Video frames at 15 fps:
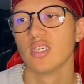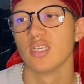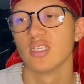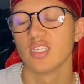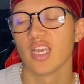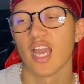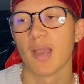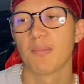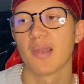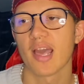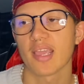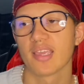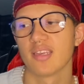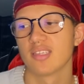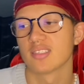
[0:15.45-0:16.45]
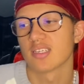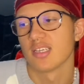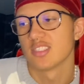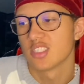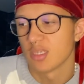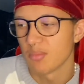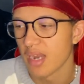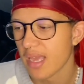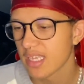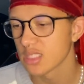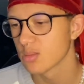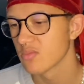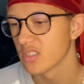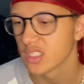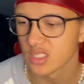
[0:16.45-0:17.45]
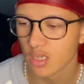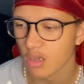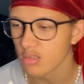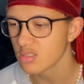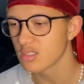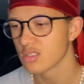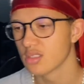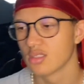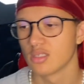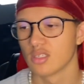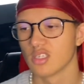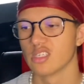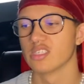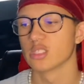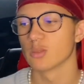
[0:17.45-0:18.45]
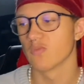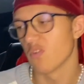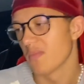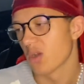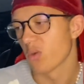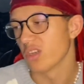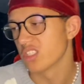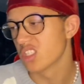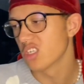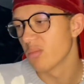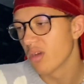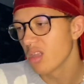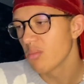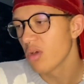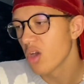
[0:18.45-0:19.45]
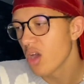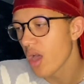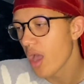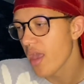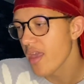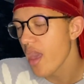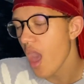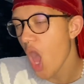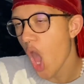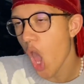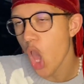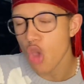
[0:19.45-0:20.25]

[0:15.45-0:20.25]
Yeah, I'm liking this, I'm liking some of his songs. Some of them are questionable, but yeah.